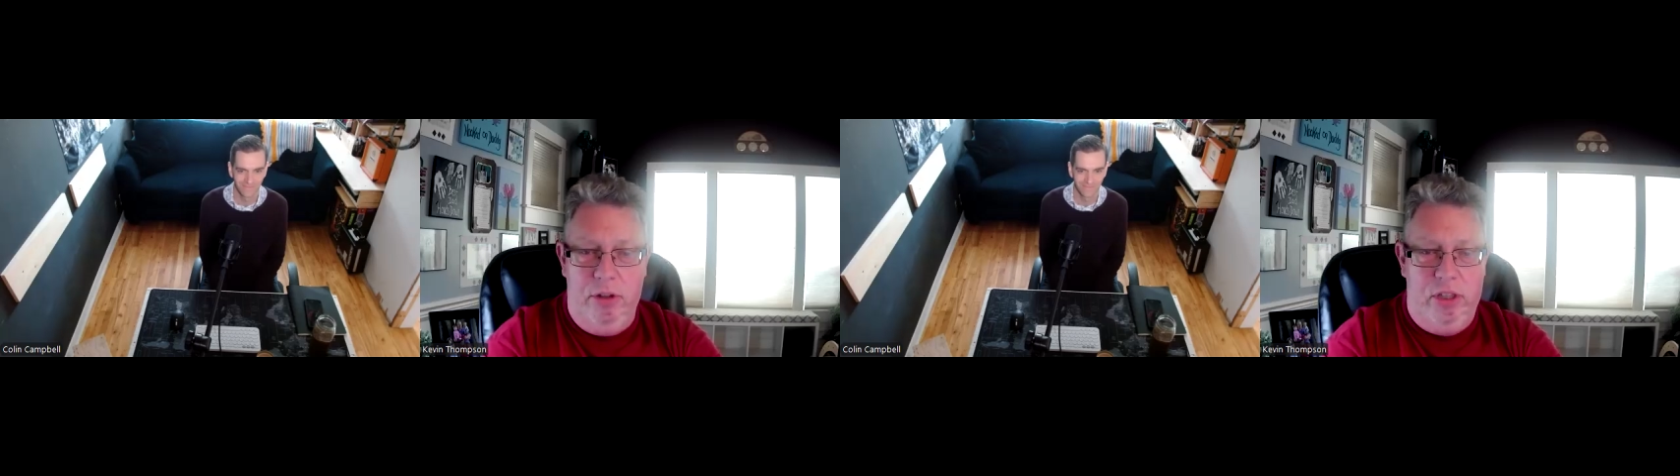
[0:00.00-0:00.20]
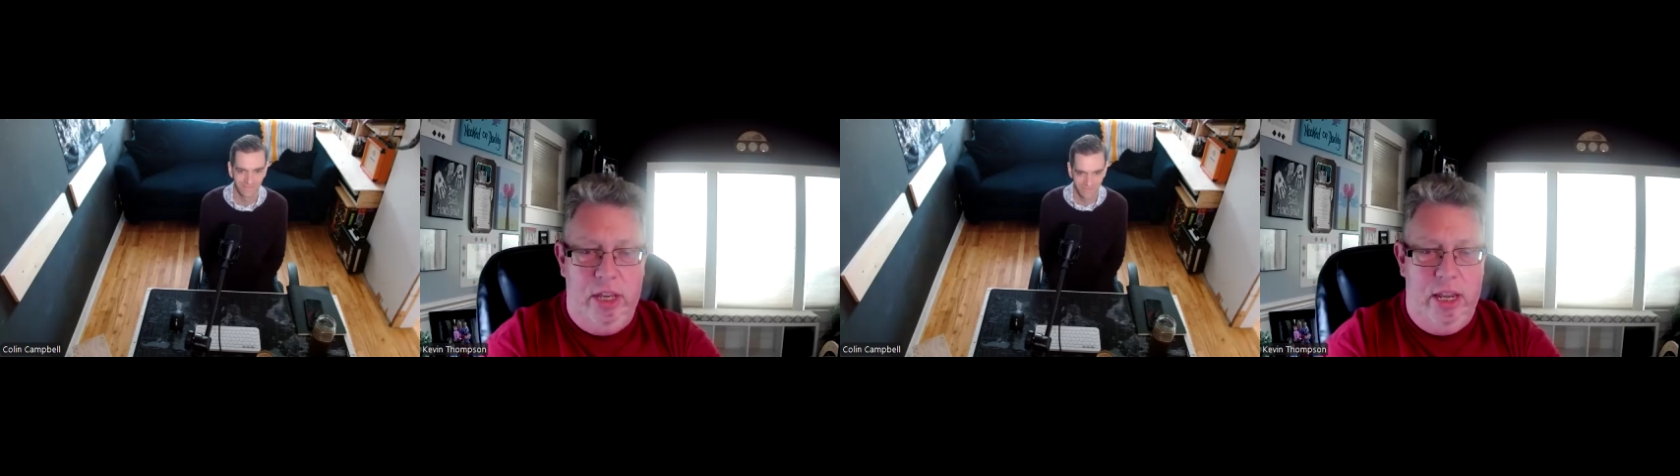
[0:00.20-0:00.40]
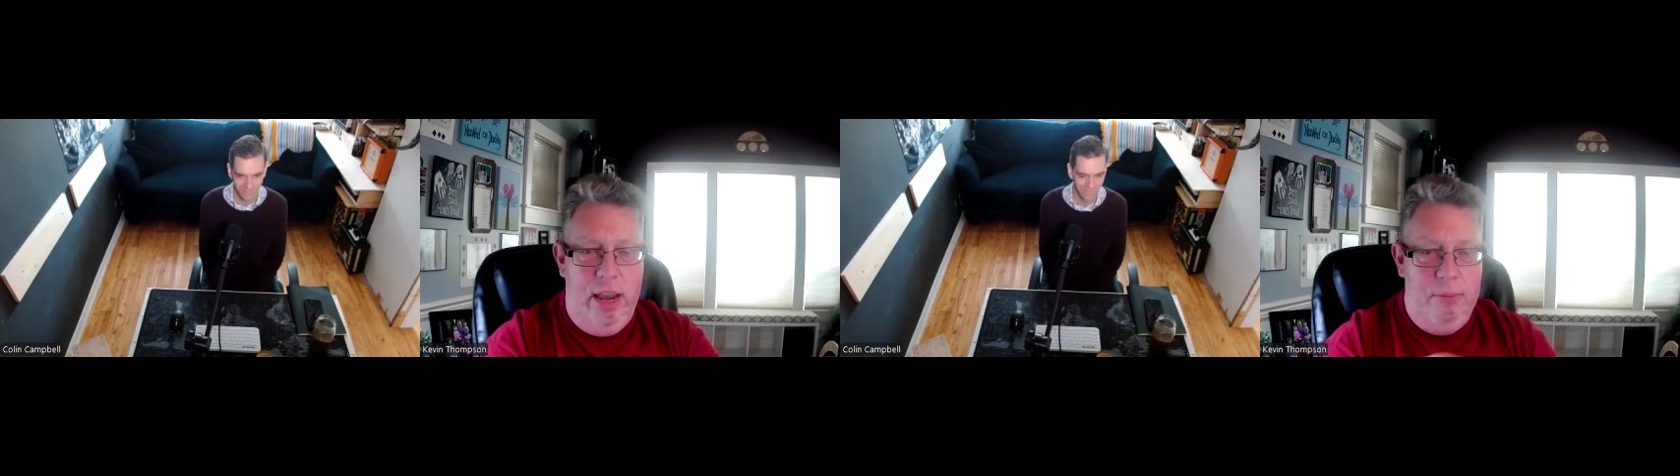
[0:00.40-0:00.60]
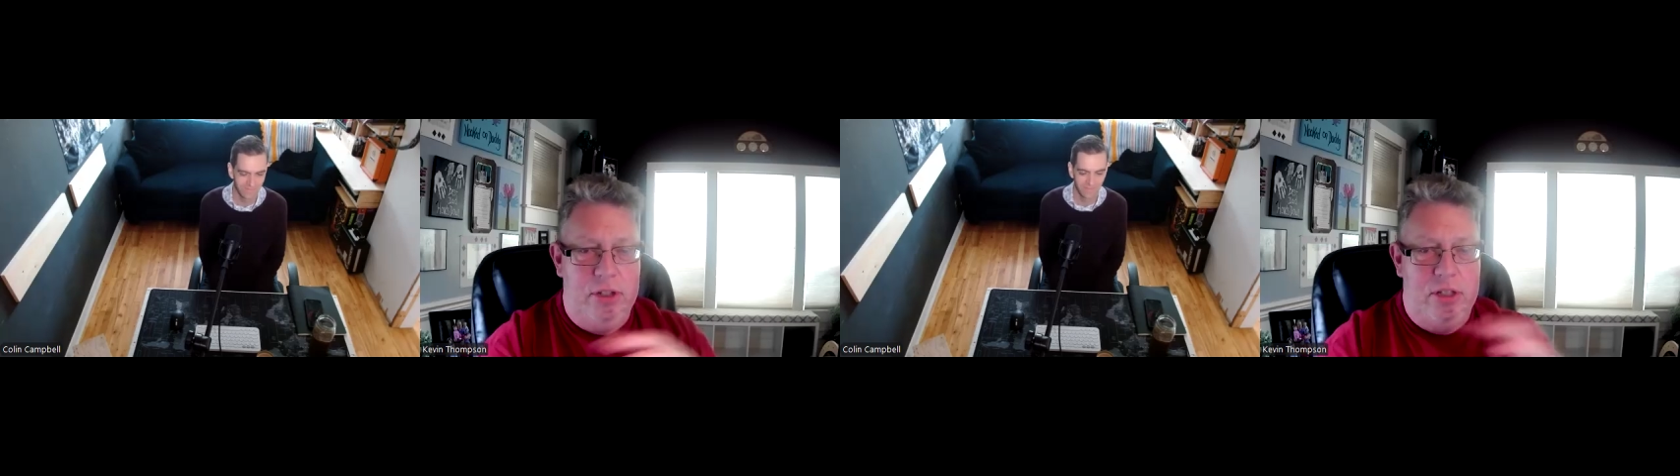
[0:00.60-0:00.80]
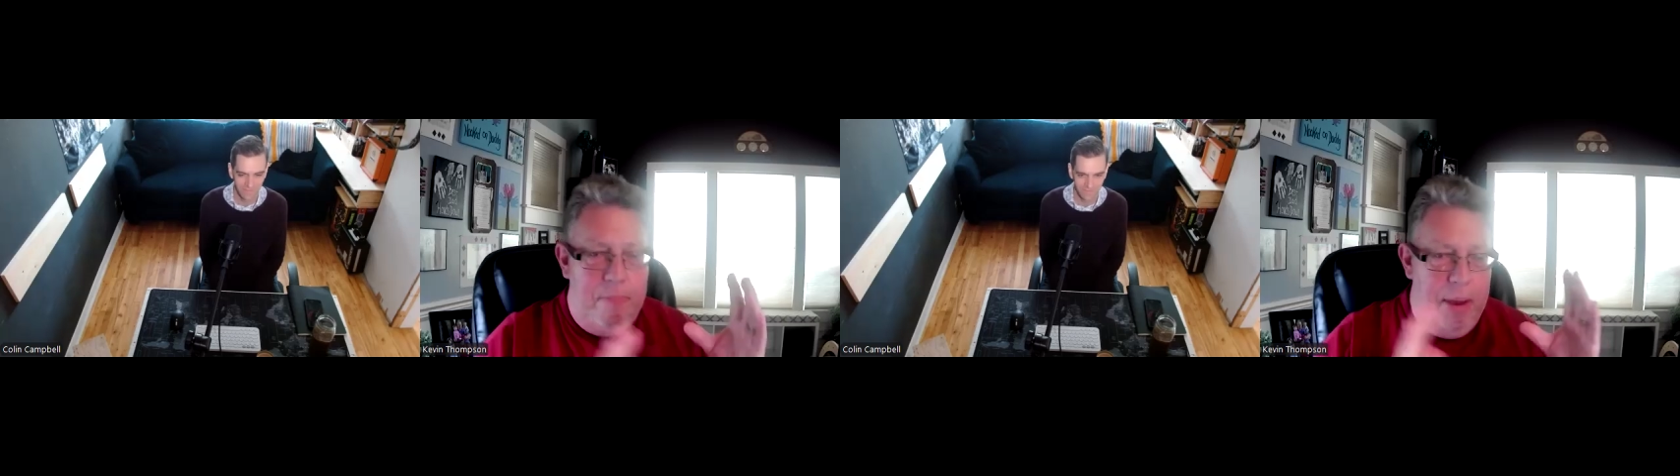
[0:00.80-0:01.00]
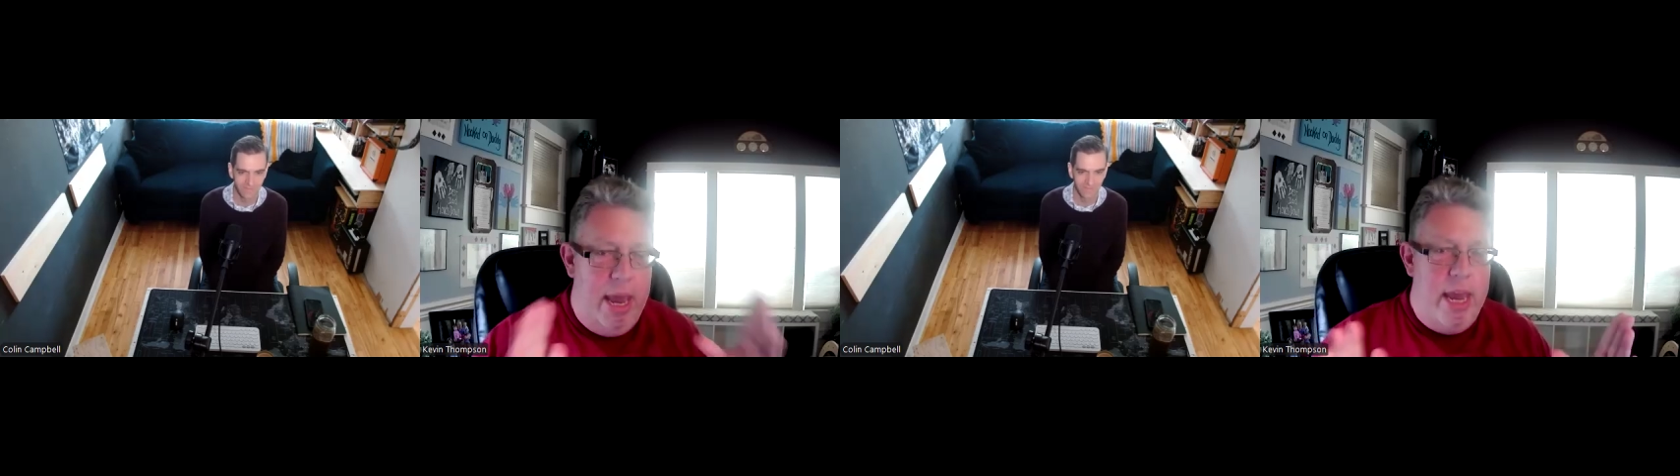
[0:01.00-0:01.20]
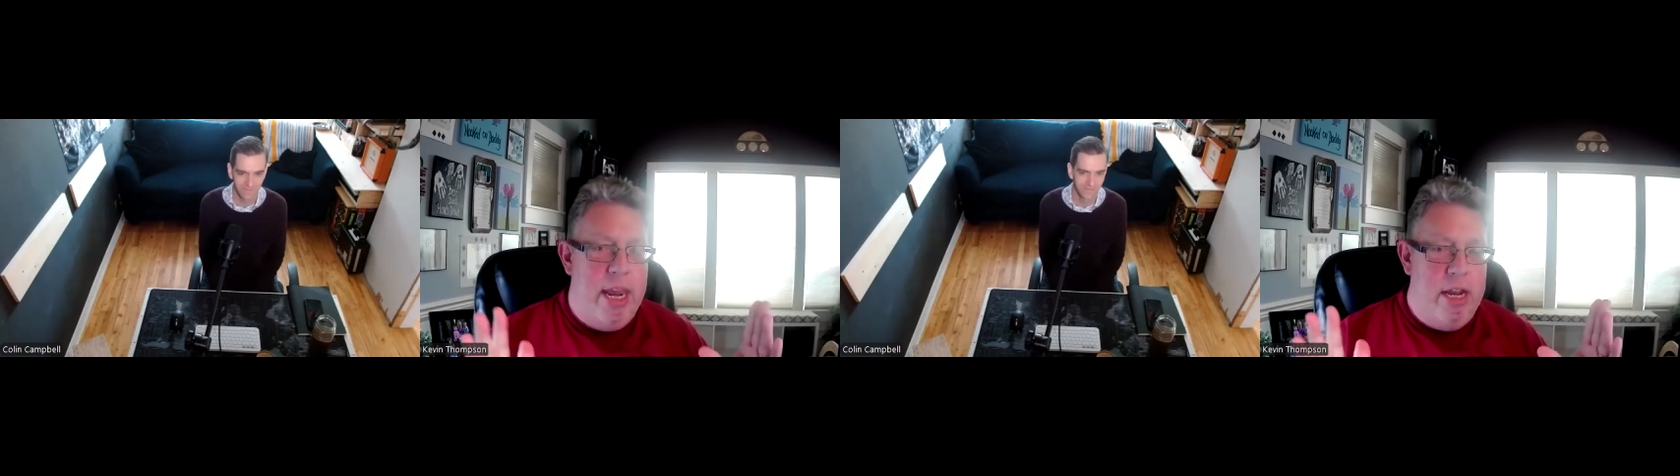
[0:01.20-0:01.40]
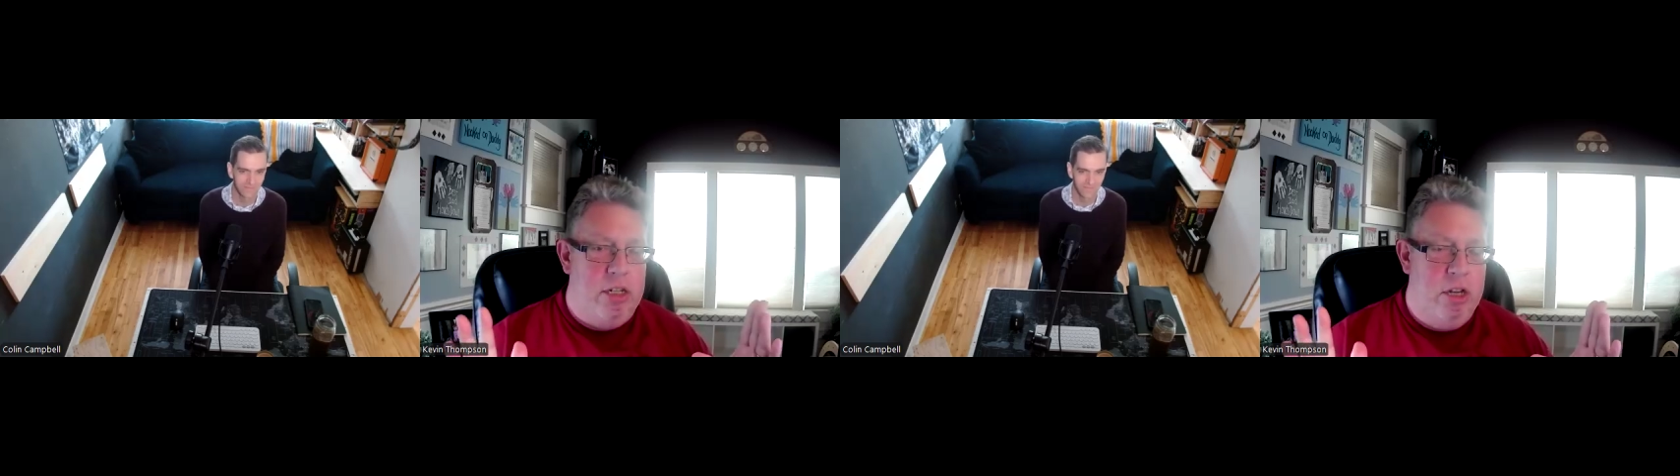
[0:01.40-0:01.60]
It was the
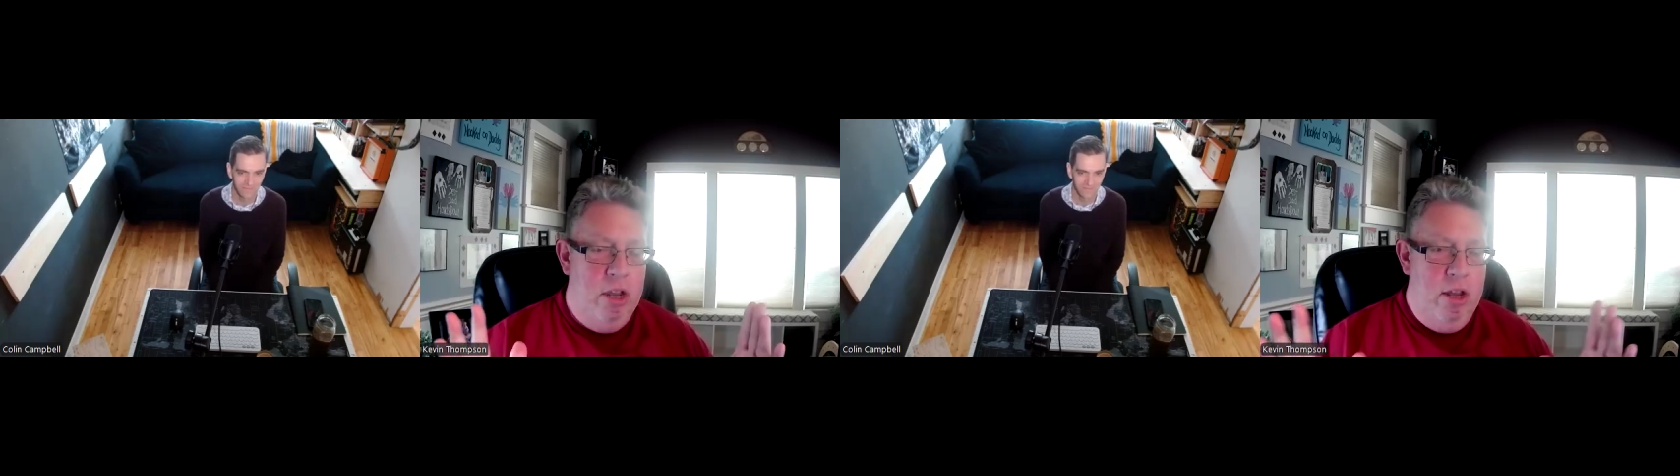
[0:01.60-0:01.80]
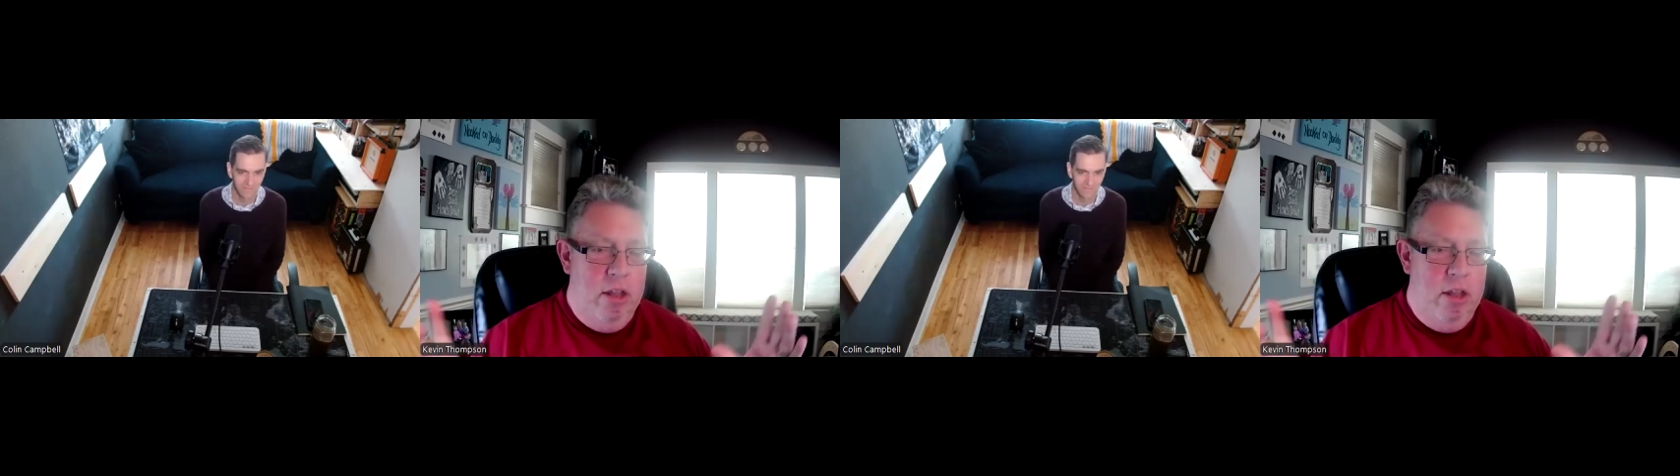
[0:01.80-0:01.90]
page